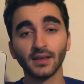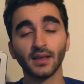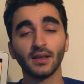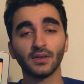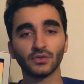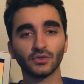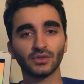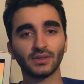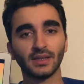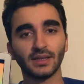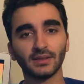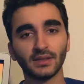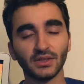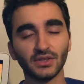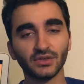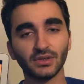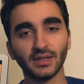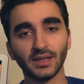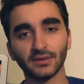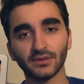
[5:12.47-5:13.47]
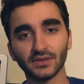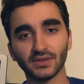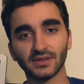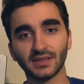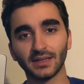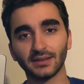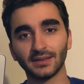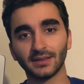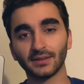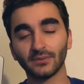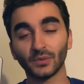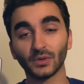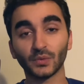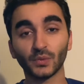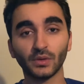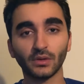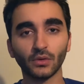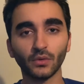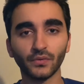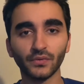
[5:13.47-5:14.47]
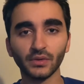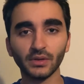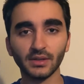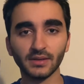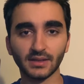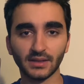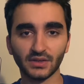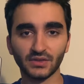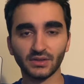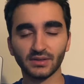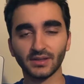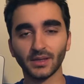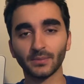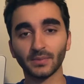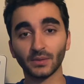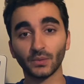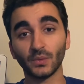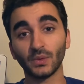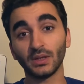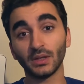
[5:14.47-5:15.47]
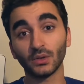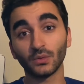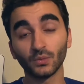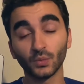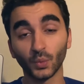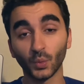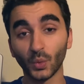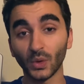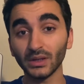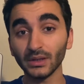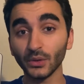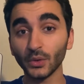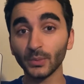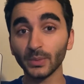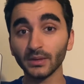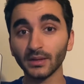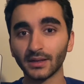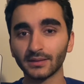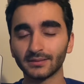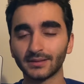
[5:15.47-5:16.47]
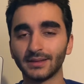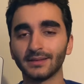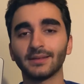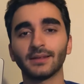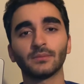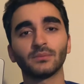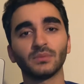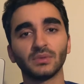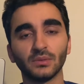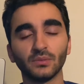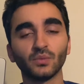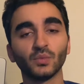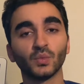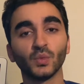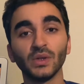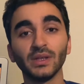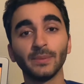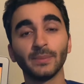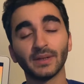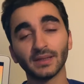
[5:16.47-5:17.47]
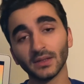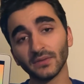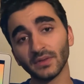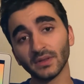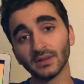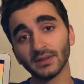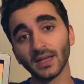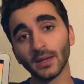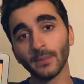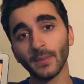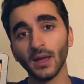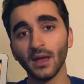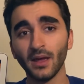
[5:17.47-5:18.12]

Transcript: so they can actually understand that what we offer is actually something really valuable and that can be really benefit them,